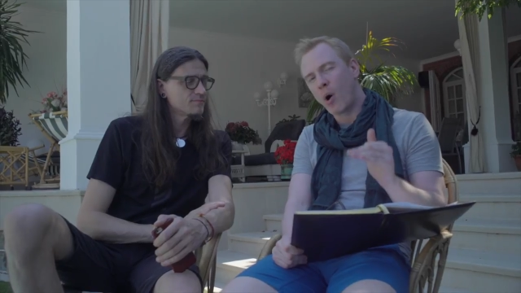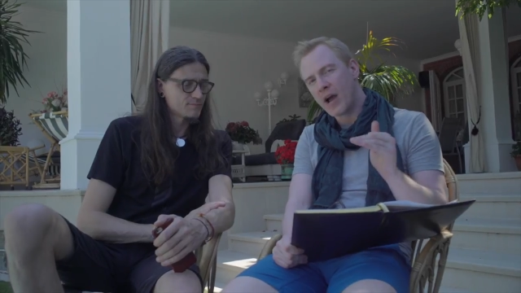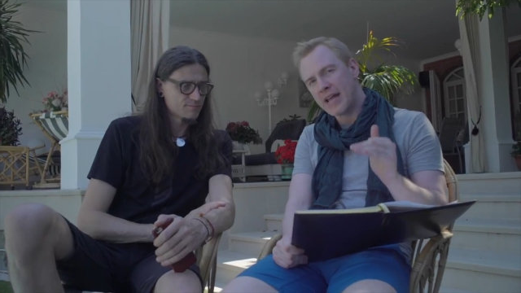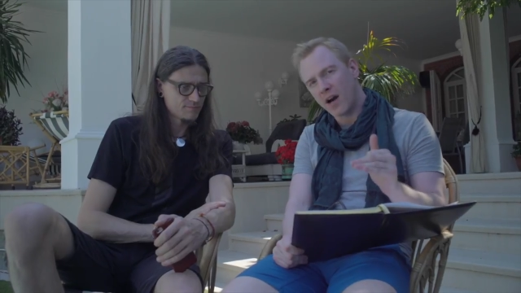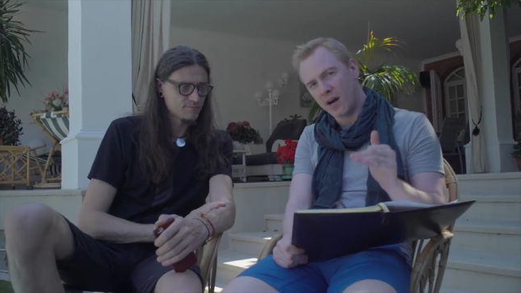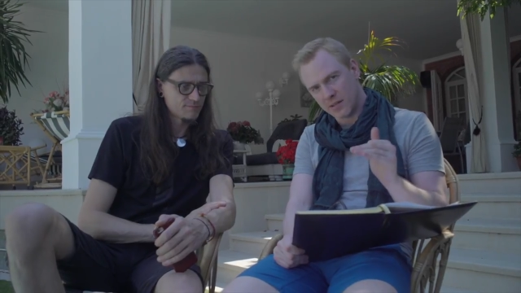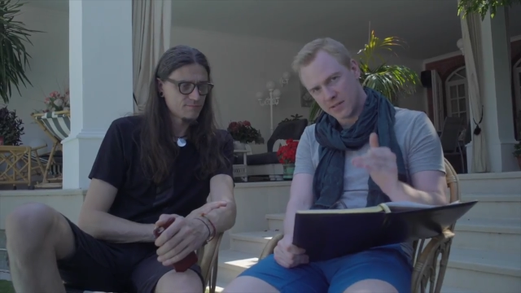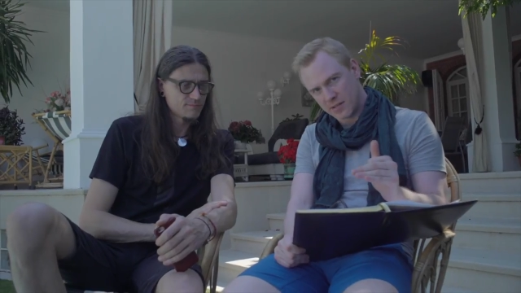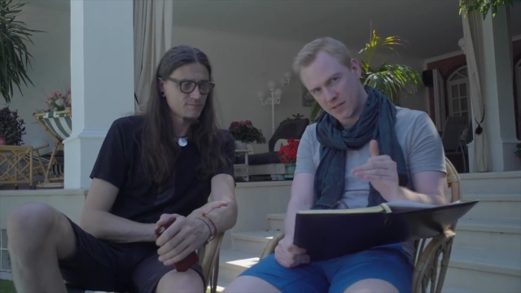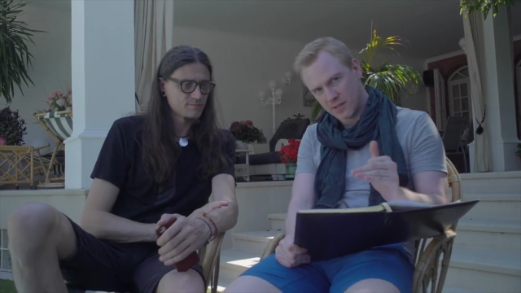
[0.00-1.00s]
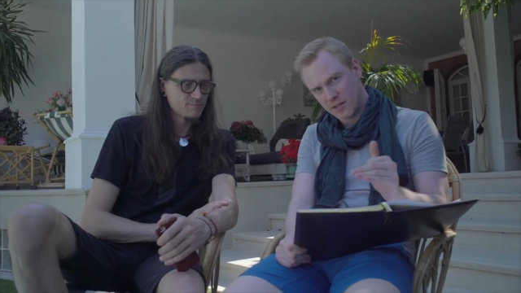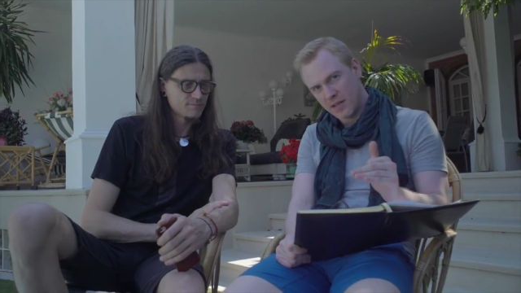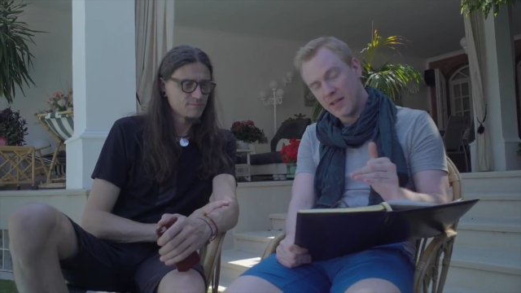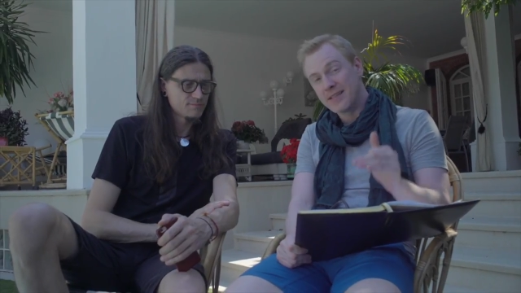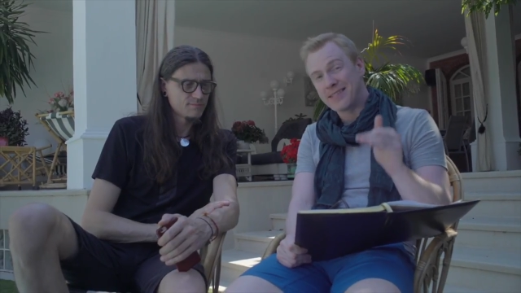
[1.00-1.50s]
Speaker 1: by us
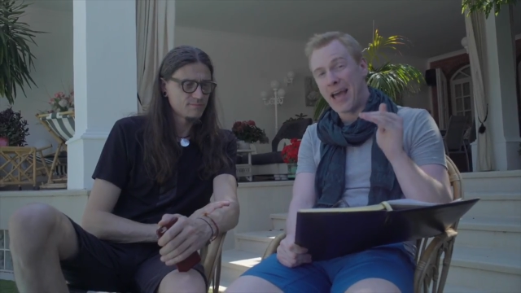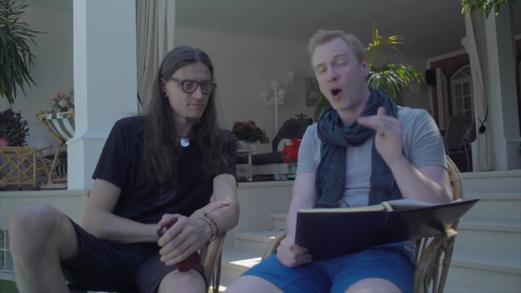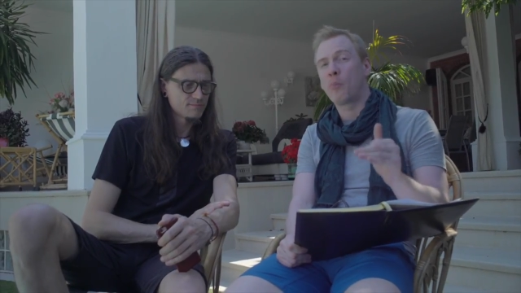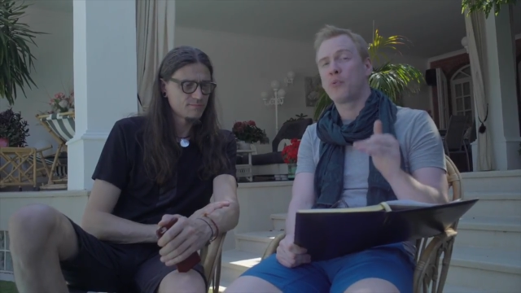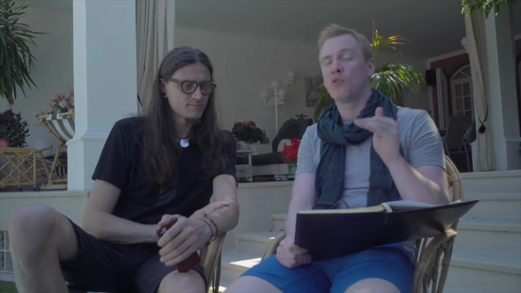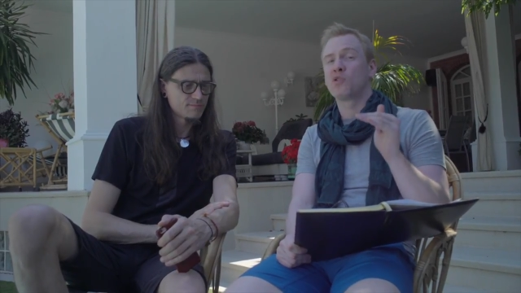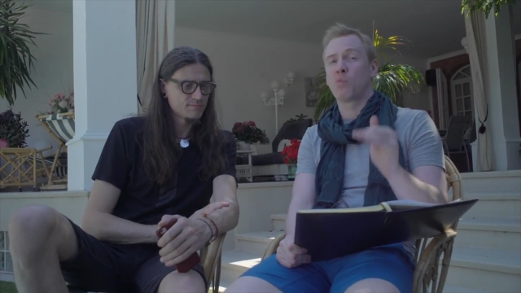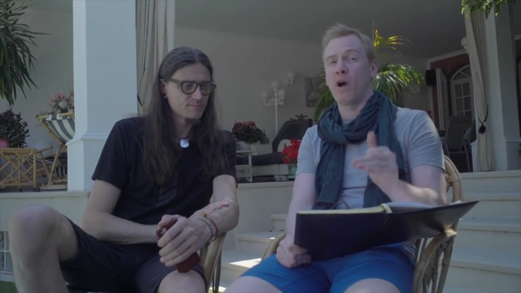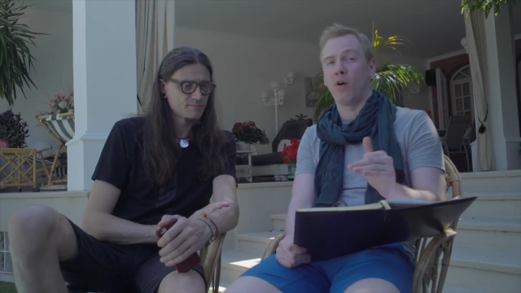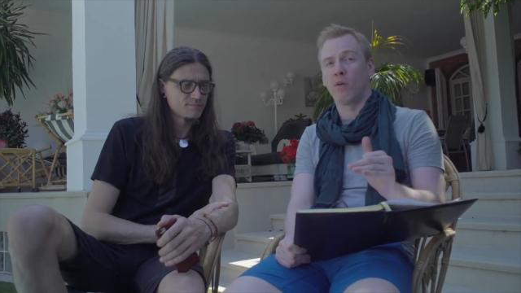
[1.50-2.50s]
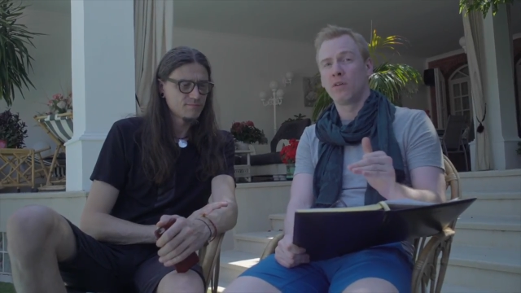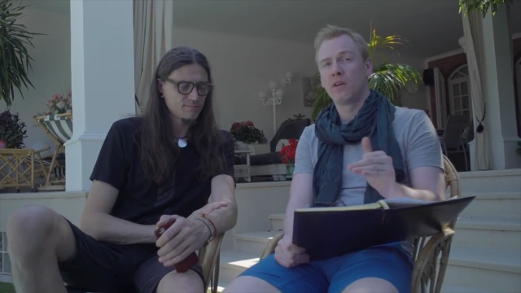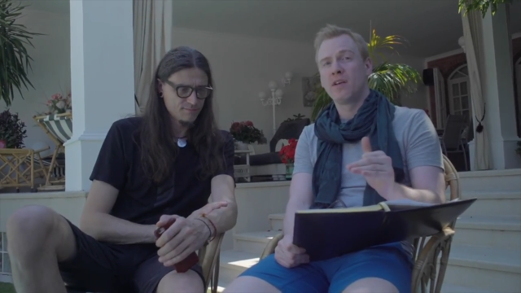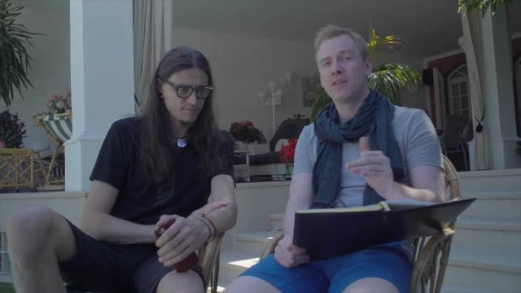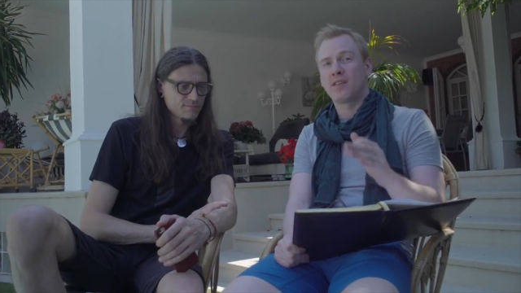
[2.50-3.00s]
to help you as well.
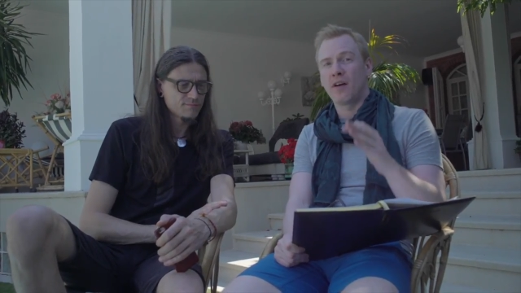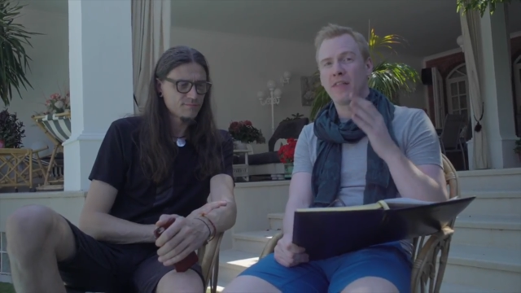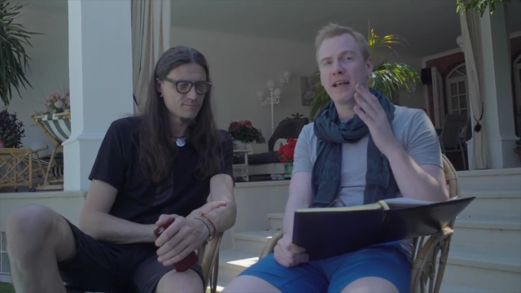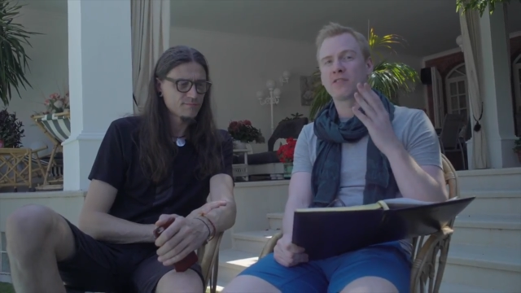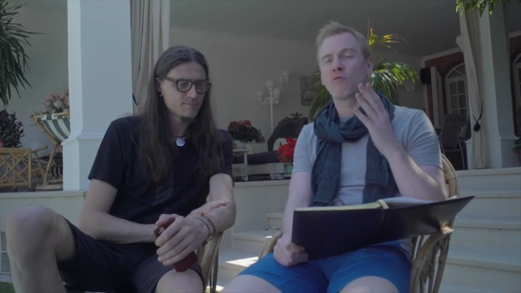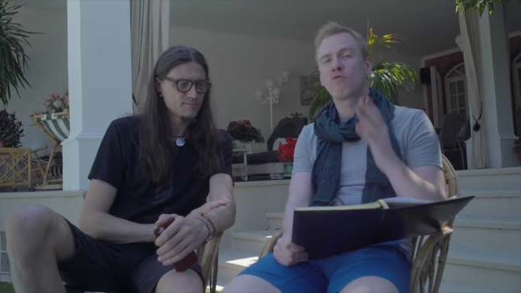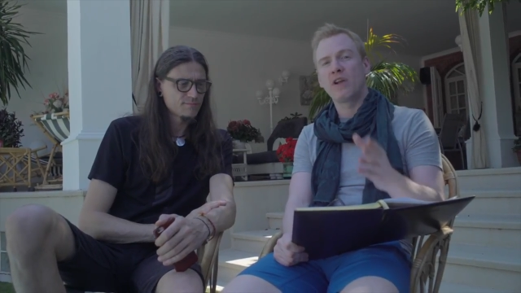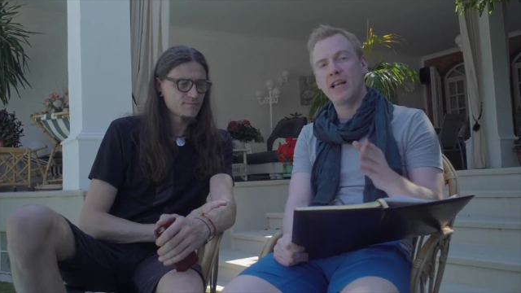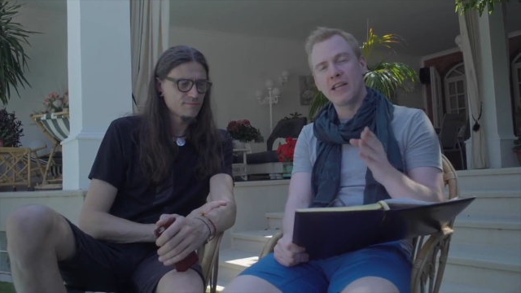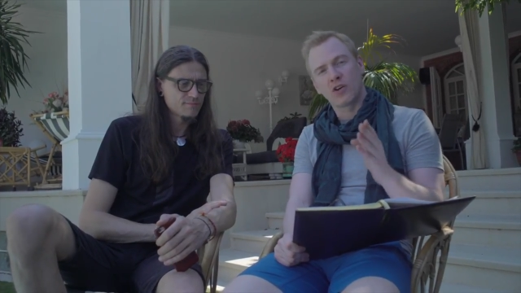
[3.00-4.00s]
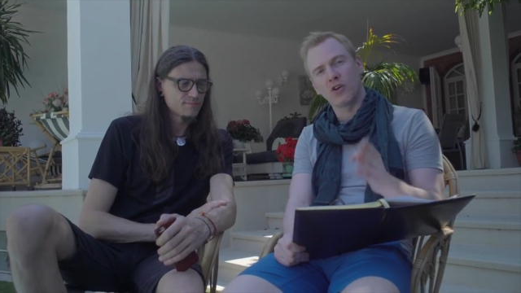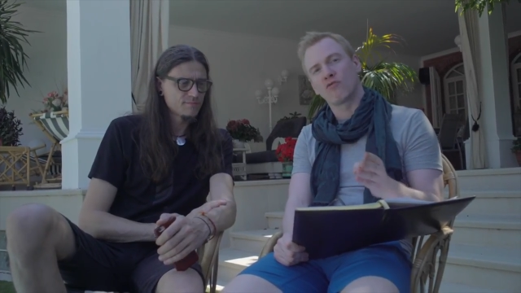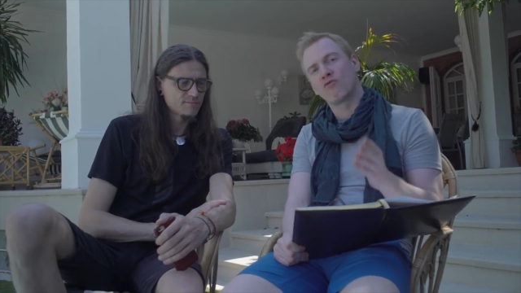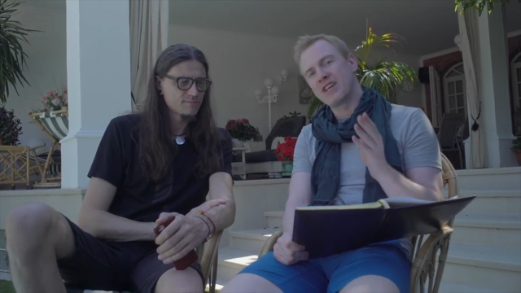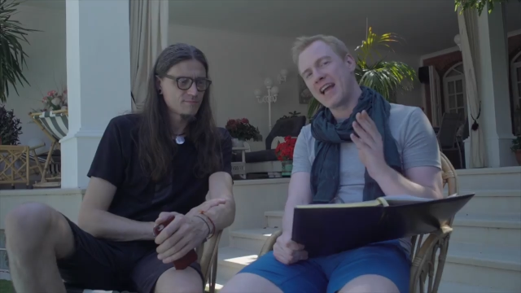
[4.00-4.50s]
So there's a really good
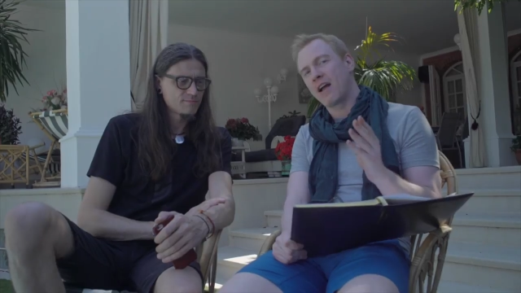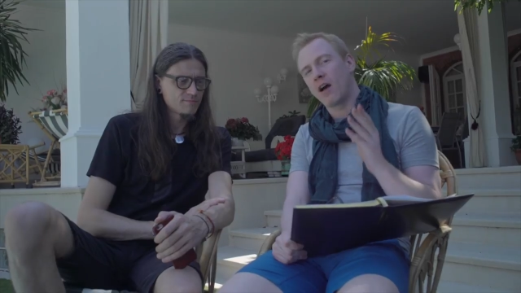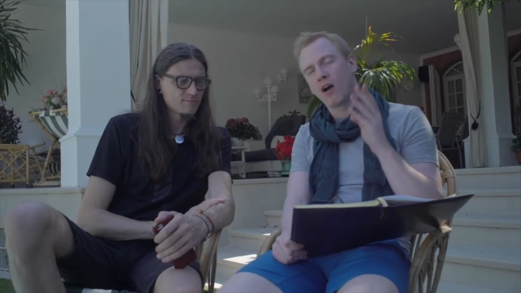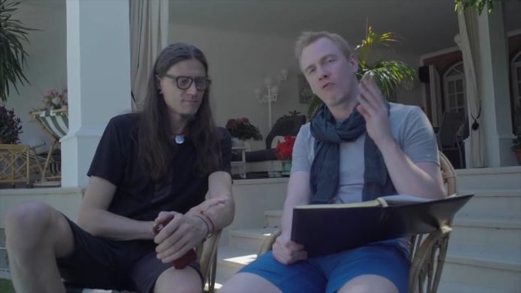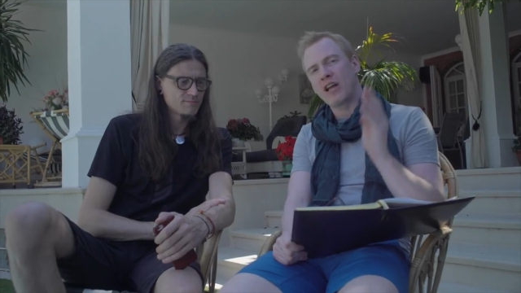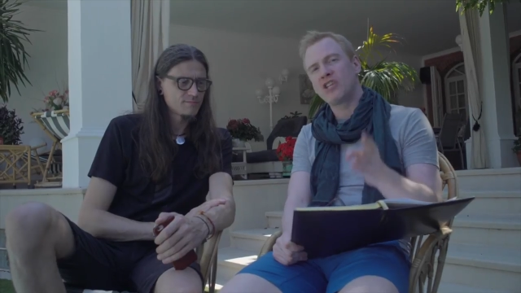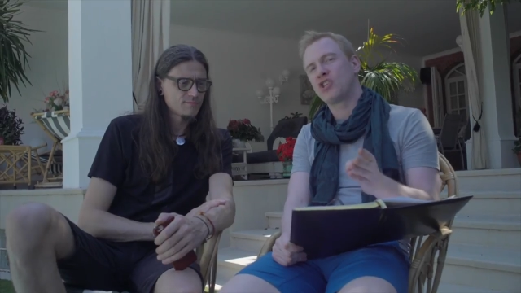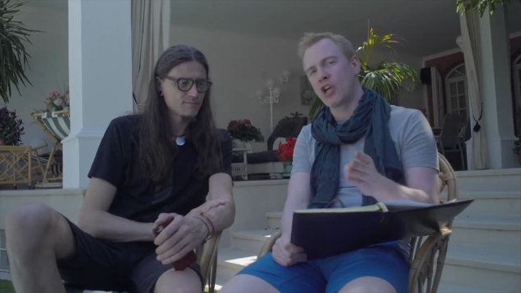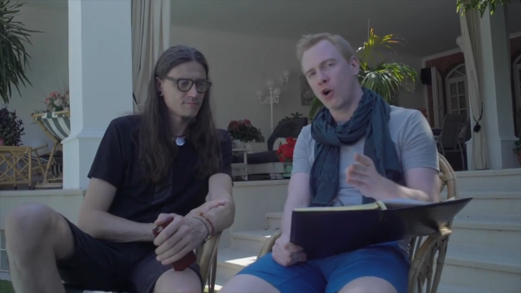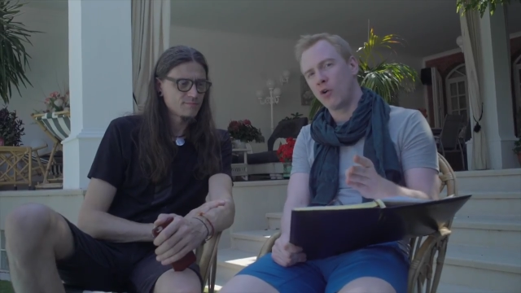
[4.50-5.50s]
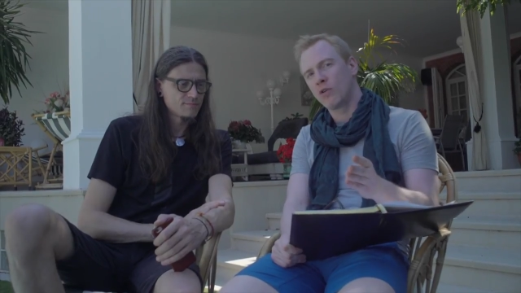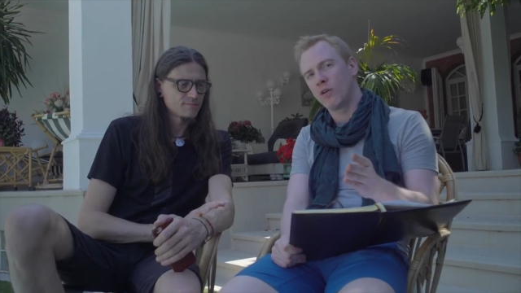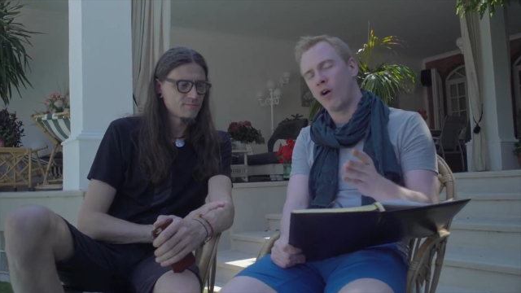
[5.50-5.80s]
uh, ratio